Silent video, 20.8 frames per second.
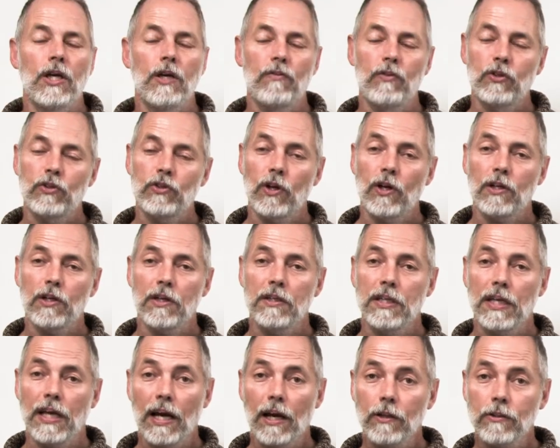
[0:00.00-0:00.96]
If you start
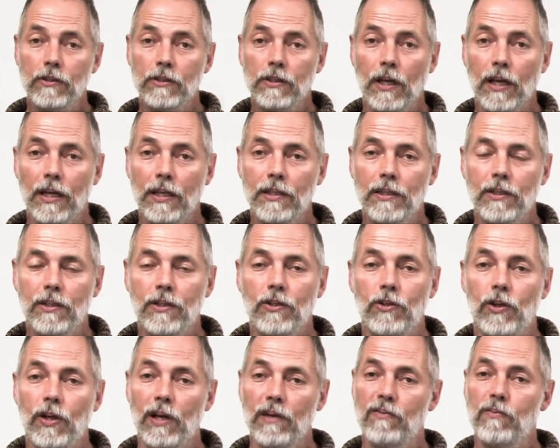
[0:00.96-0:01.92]
on the outside,
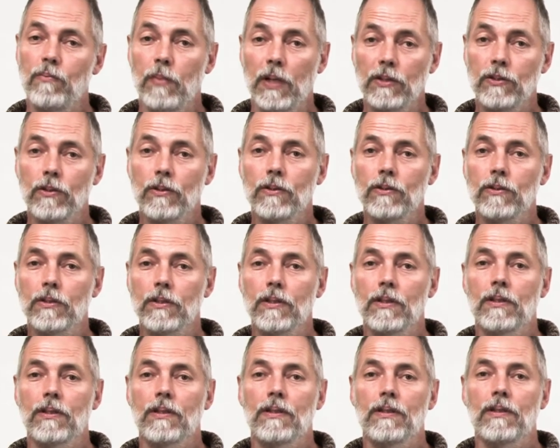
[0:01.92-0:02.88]
you have muscles
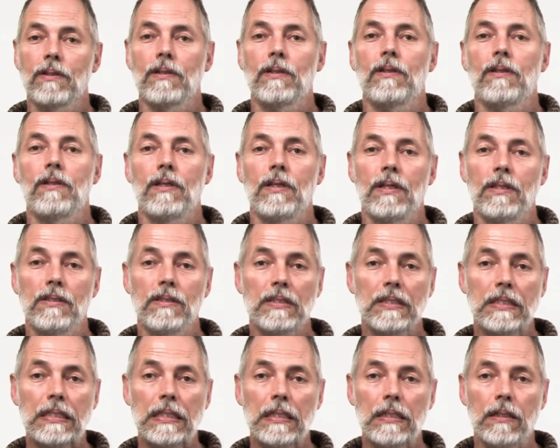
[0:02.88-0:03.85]
and
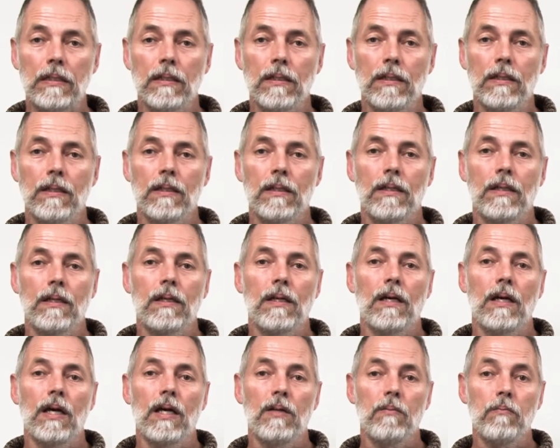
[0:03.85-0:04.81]
skin
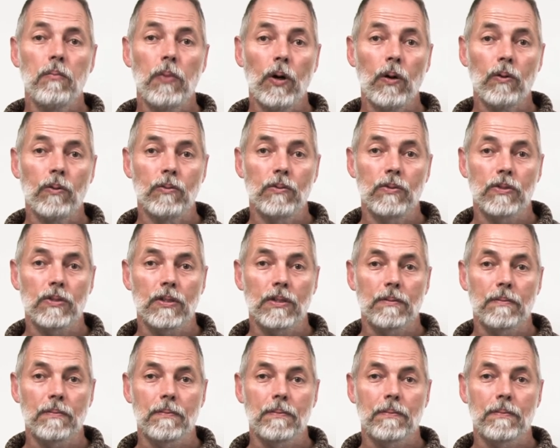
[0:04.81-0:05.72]
and bones.